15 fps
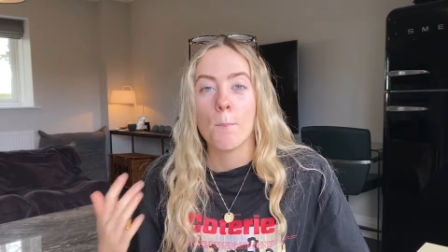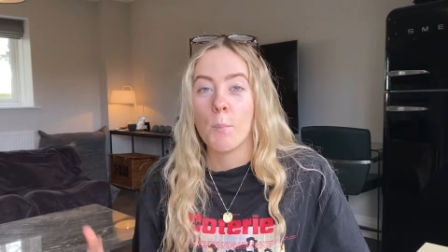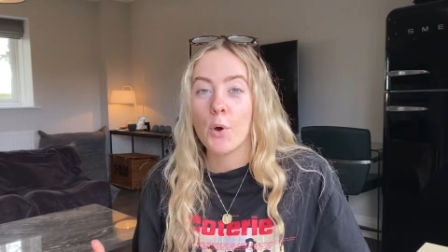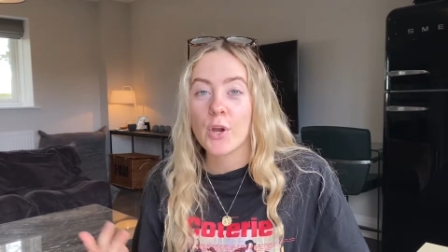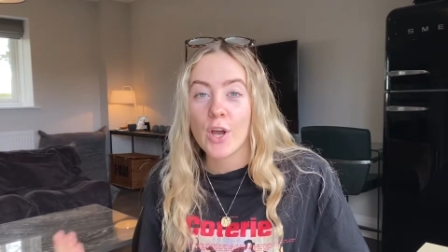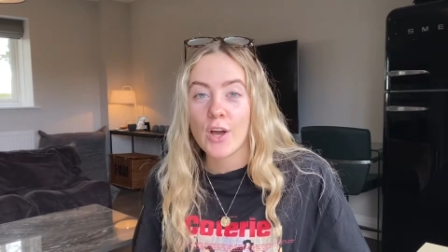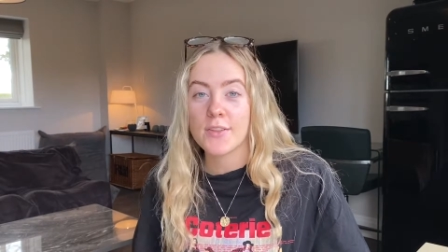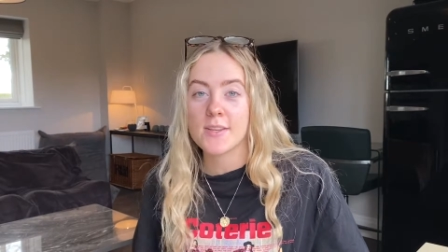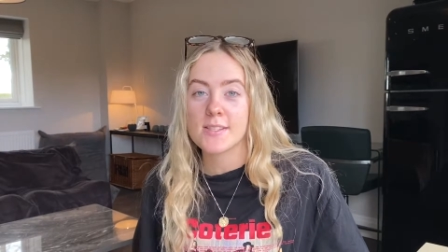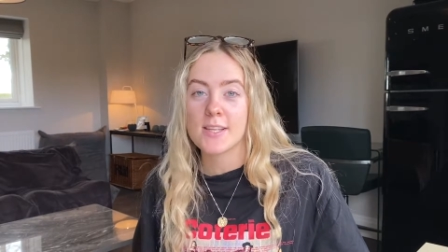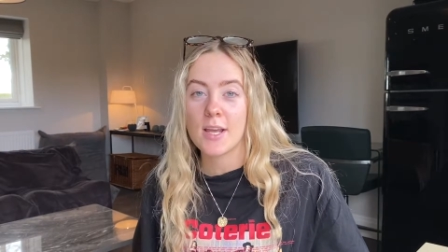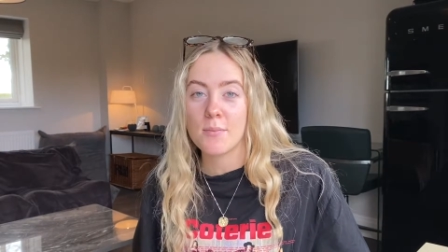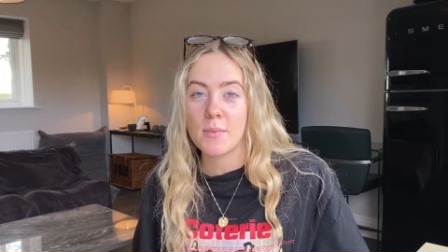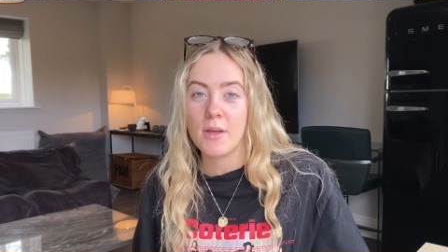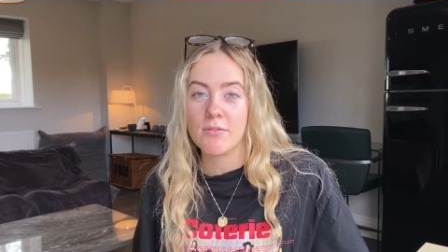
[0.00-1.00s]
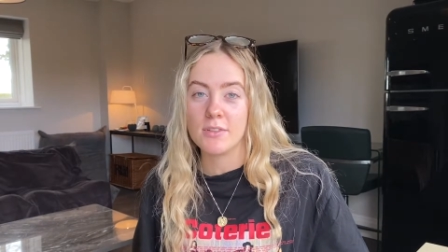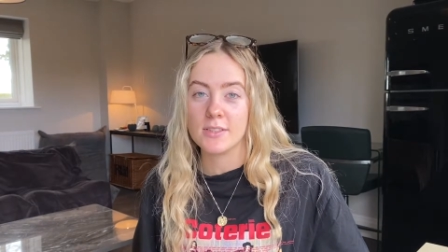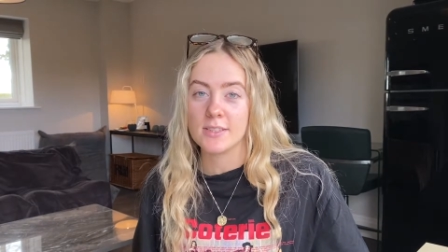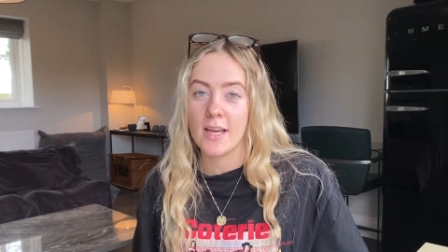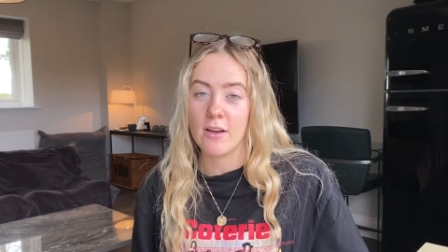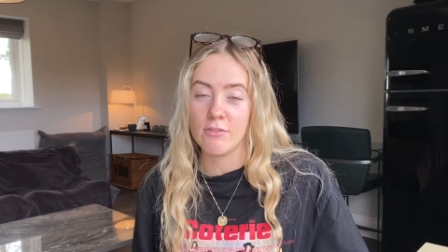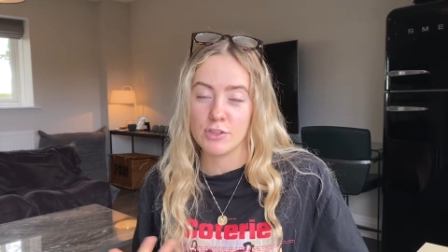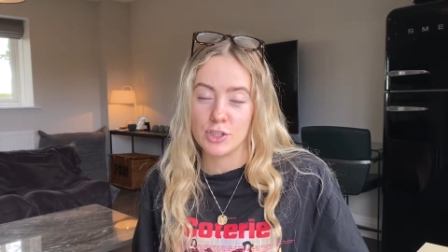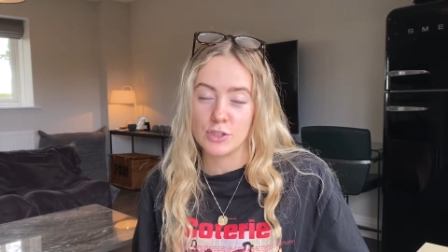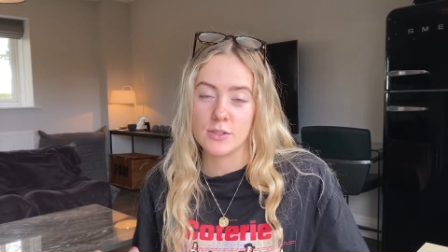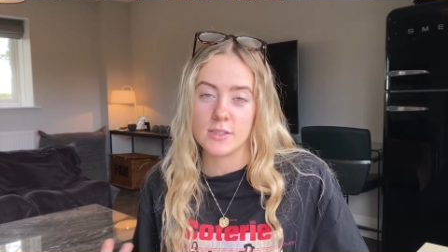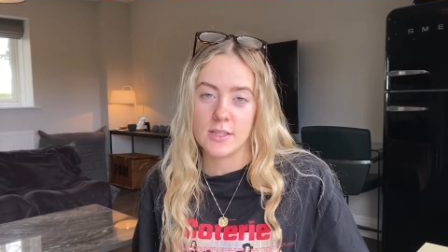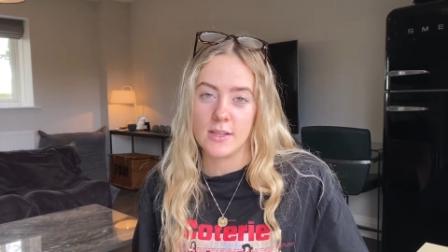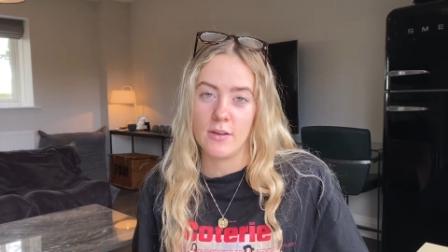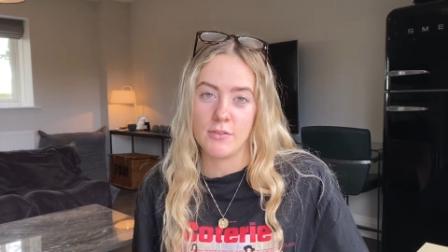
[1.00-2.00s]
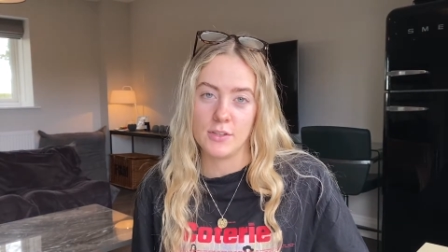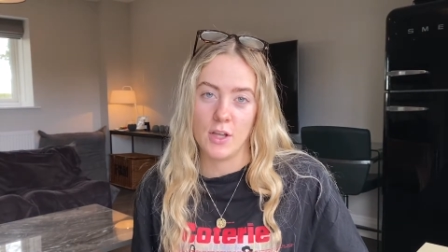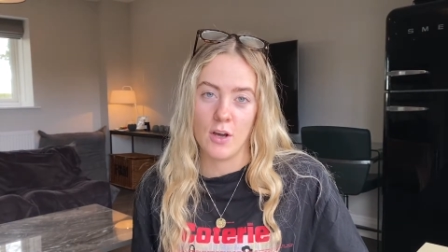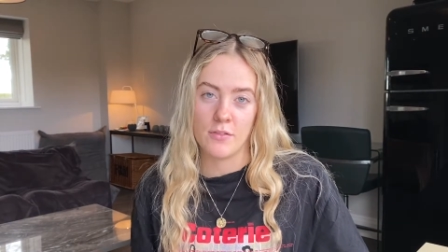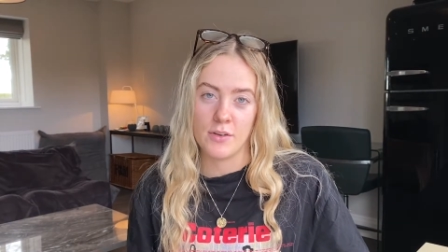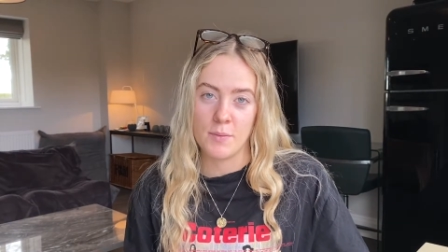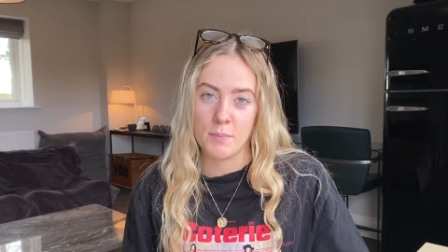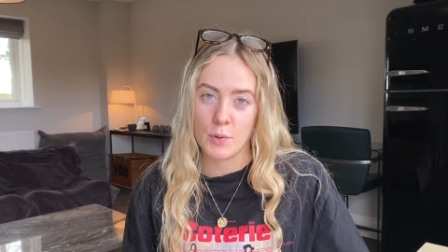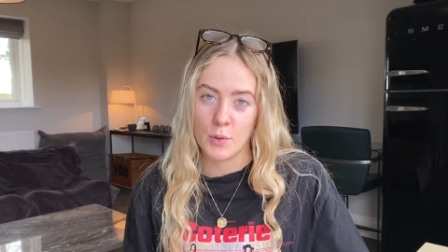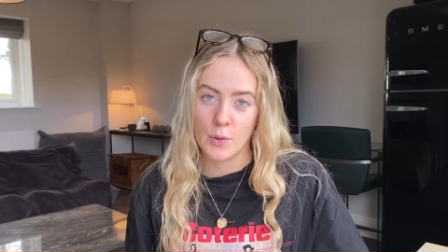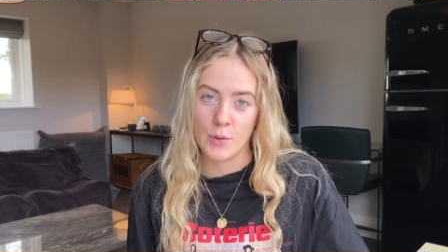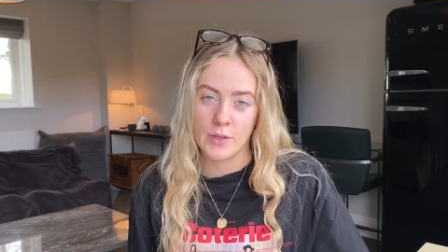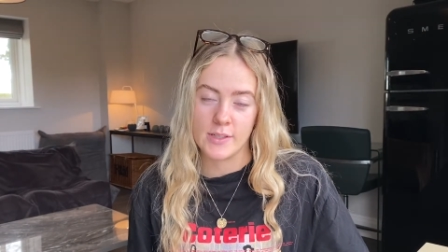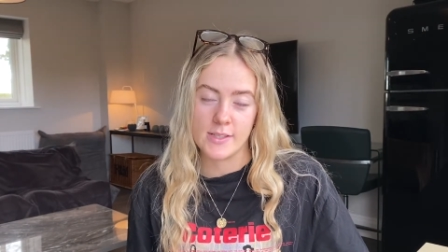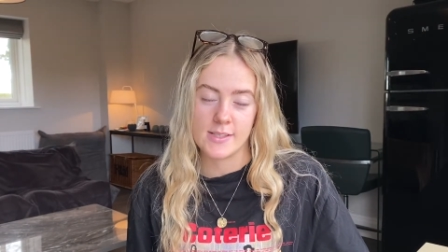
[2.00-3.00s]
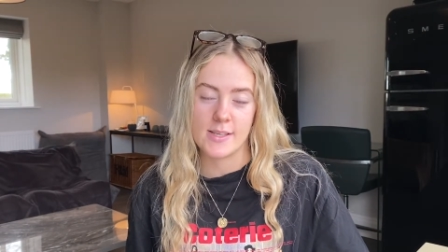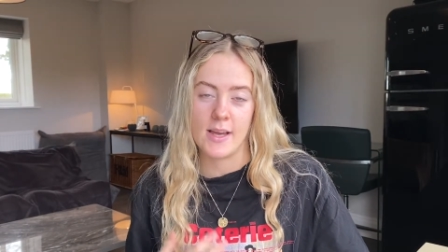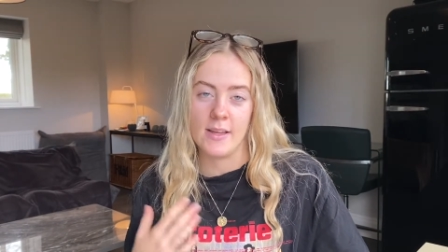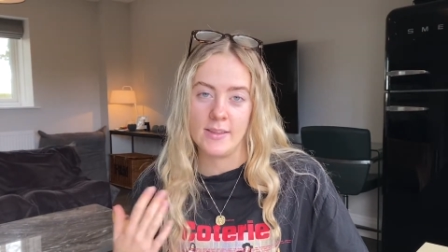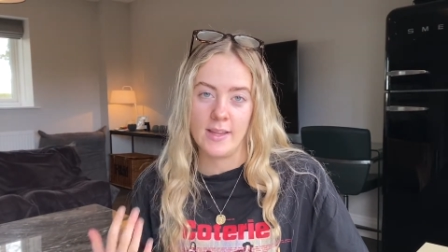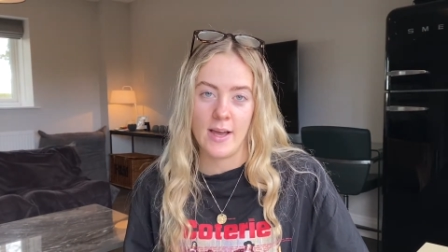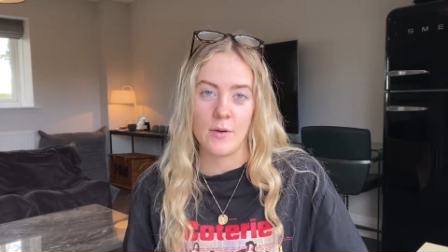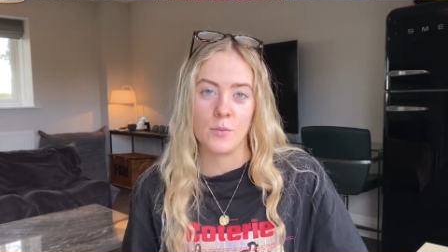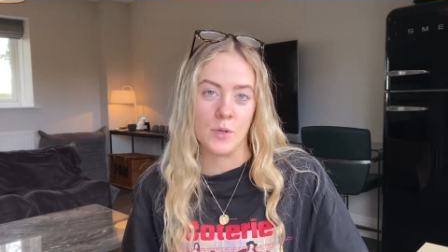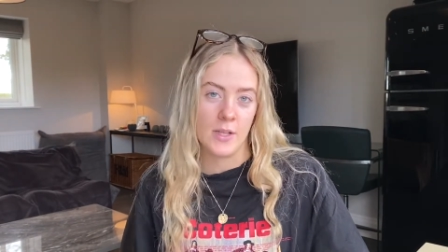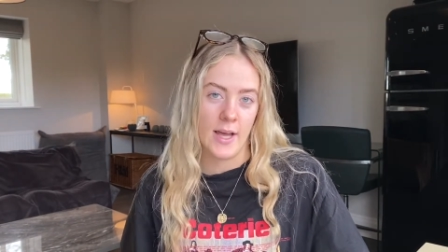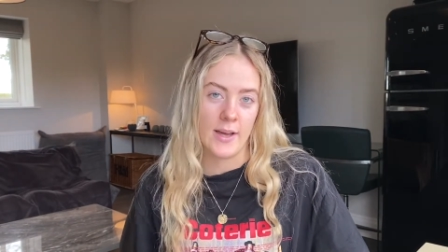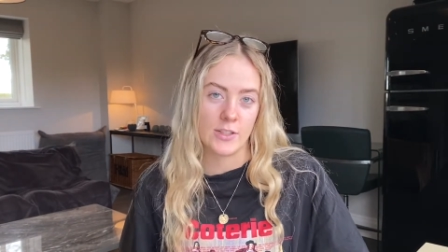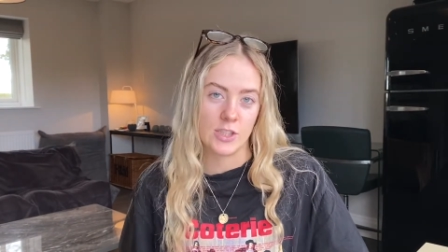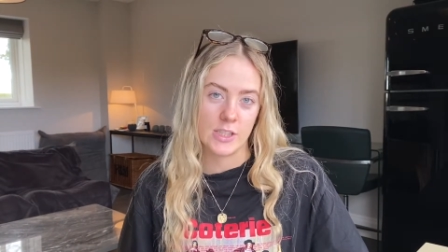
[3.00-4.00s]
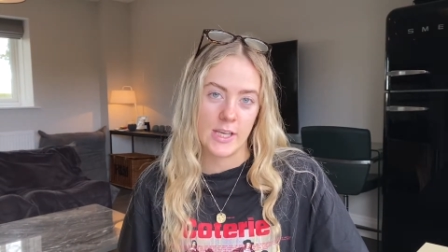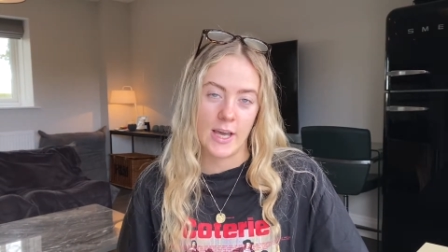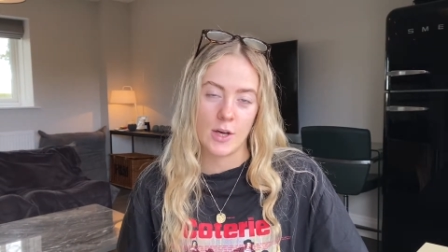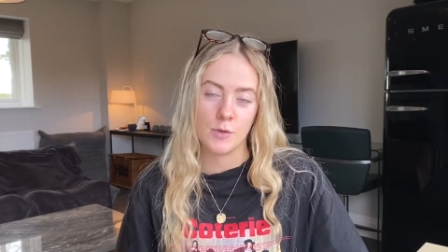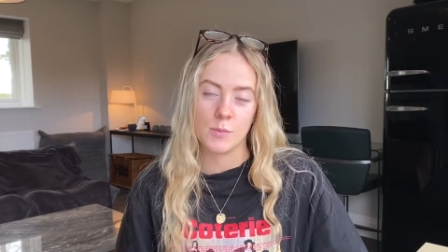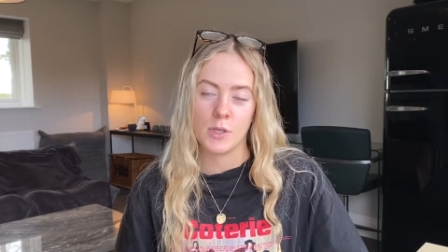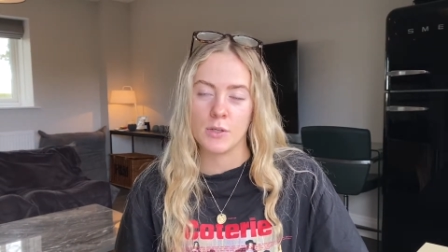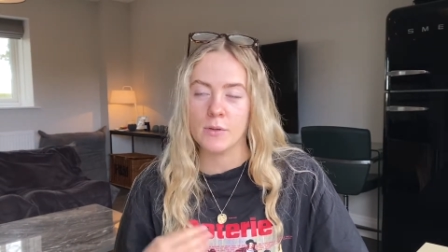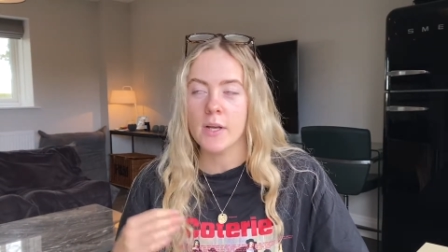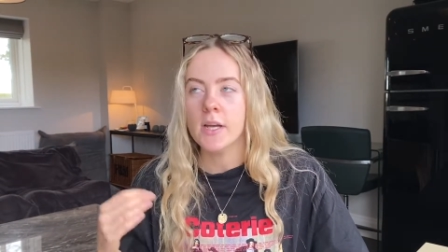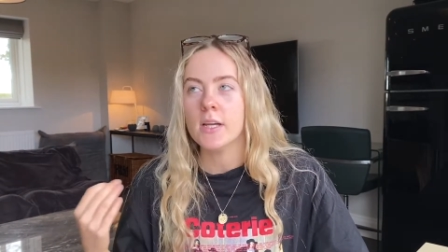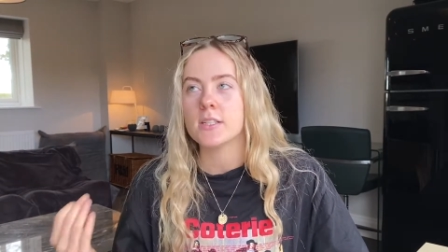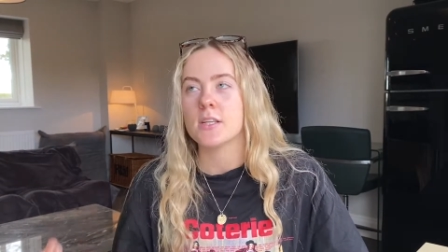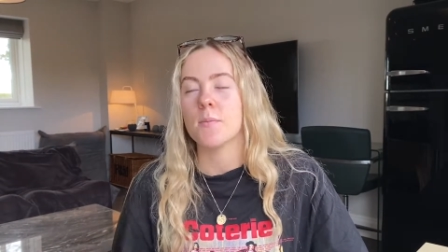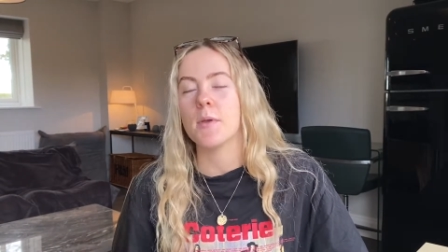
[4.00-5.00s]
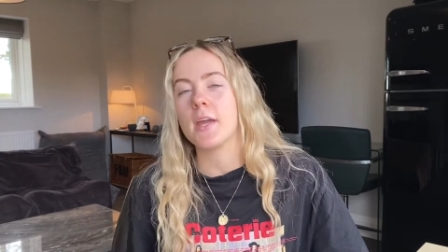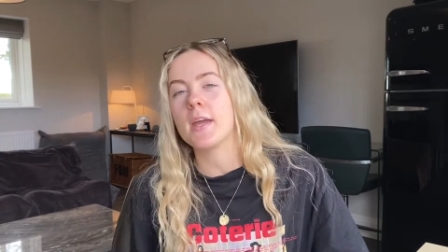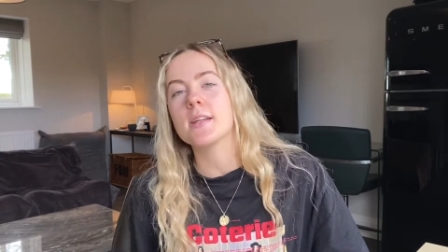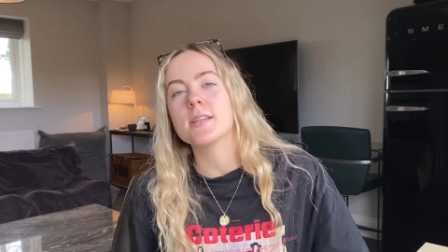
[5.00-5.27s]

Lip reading: put it on the same level as that, reduce the level of importance, and that will actually help you to begin